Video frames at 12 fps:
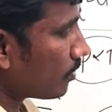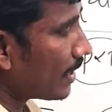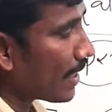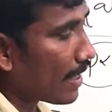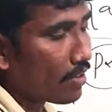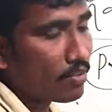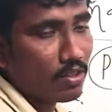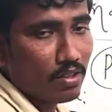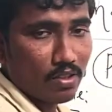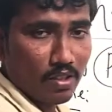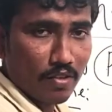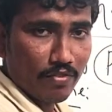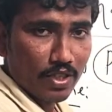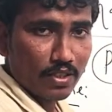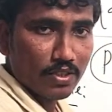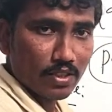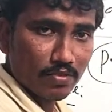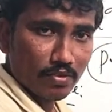we'll have the
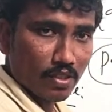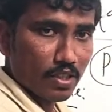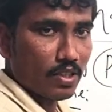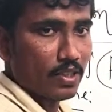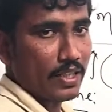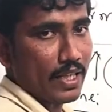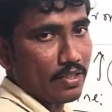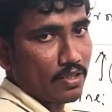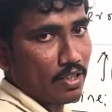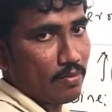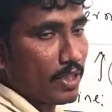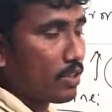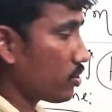efficiency for the gas turbine.